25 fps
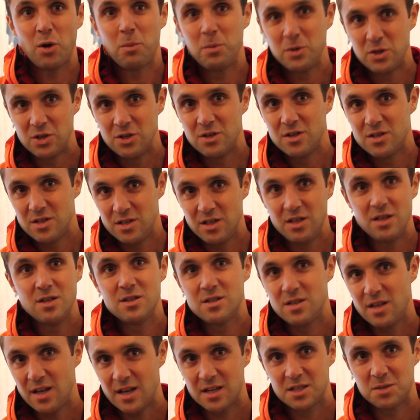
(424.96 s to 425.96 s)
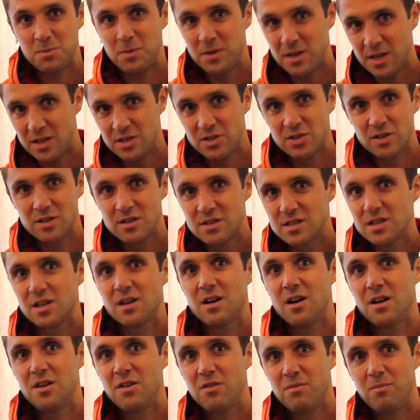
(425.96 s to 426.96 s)
opportunity to use the expedition to
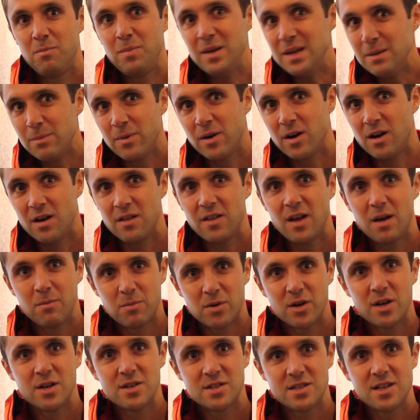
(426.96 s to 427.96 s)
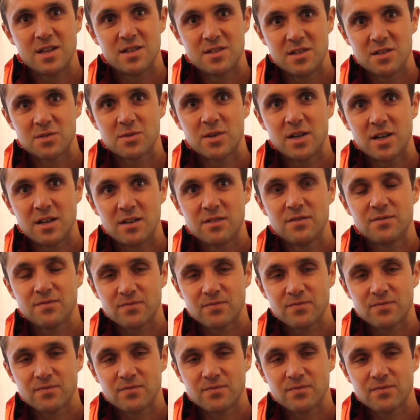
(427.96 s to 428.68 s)
kind of be part of that process as well.